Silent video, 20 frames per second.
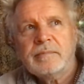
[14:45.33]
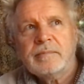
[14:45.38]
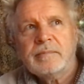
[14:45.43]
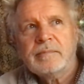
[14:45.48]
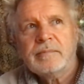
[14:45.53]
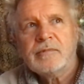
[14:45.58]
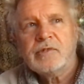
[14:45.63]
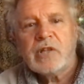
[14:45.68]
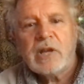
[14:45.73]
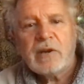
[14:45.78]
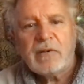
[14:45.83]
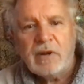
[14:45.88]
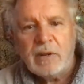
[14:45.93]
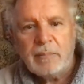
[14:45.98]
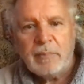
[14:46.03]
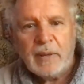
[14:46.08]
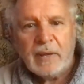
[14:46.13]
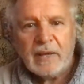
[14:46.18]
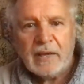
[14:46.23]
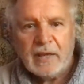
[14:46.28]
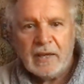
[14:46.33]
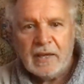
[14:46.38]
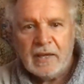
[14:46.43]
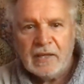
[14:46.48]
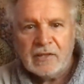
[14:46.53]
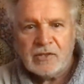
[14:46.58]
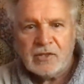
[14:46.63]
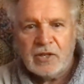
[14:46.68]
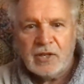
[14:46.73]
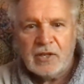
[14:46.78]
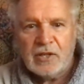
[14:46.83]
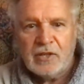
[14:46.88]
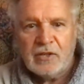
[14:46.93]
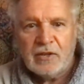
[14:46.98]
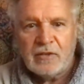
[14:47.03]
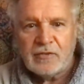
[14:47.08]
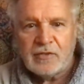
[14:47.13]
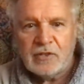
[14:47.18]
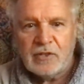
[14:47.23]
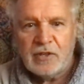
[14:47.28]
cherry picking, isn't it? You
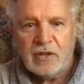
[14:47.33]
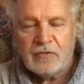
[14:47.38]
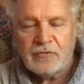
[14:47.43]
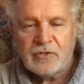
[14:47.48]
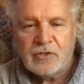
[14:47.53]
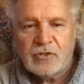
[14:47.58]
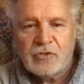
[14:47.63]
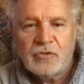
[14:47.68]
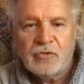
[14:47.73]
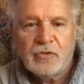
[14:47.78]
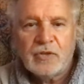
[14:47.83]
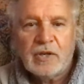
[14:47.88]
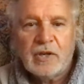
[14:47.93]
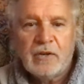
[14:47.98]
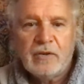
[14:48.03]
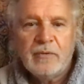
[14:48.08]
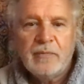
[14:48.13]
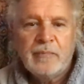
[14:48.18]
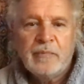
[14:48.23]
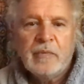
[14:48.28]
have to sort of go,